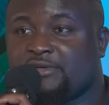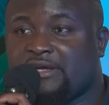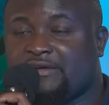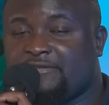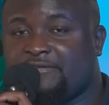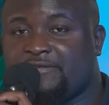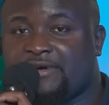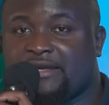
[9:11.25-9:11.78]
you
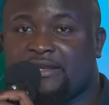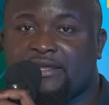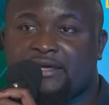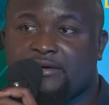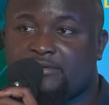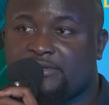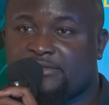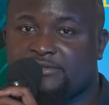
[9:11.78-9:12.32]
can find her
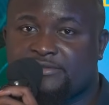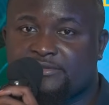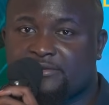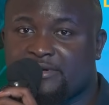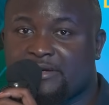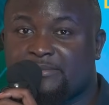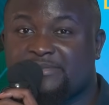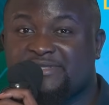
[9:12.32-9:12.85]
on
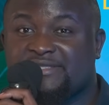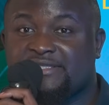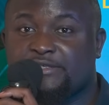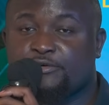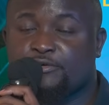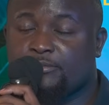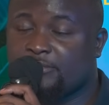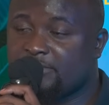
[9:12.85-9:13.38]
Instagram,
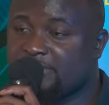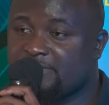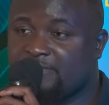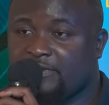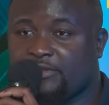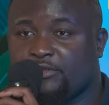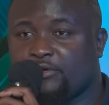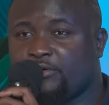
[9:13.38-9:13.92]
Sickle
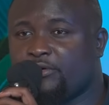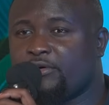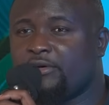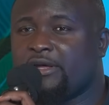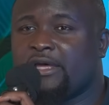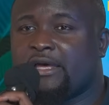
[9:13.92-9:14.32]
Motivator.